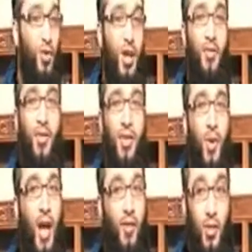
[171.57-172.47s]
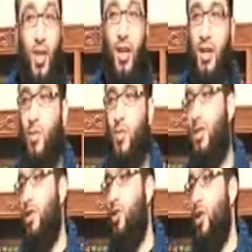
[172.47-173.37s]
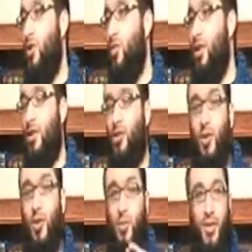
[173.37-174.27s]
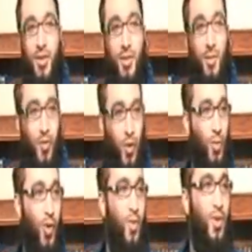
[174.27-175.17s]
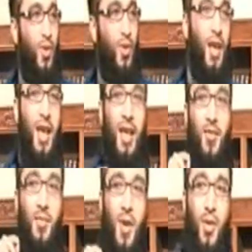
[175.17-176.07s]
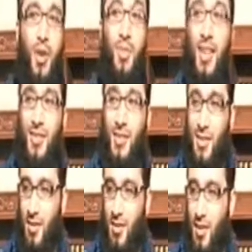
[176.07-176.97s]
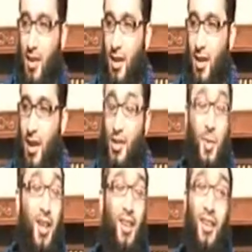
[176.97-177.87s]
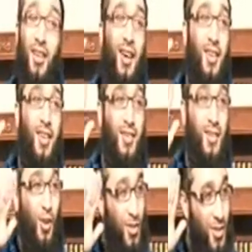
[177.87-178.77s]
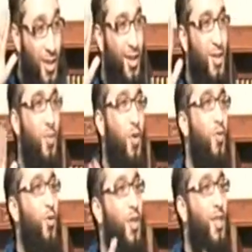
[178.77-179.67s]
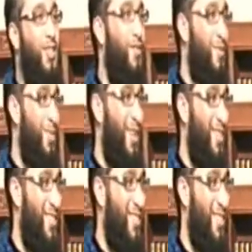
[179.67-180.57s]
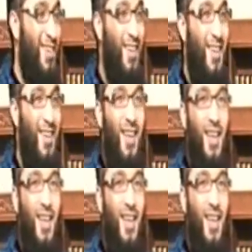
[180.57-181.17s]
And I stood after Taraweeh, after I realized what the situation was. I told the brothers, before we pray with it, give me 3 minutes. And subhanallah, I just lost it. I spoke for 27 minutes.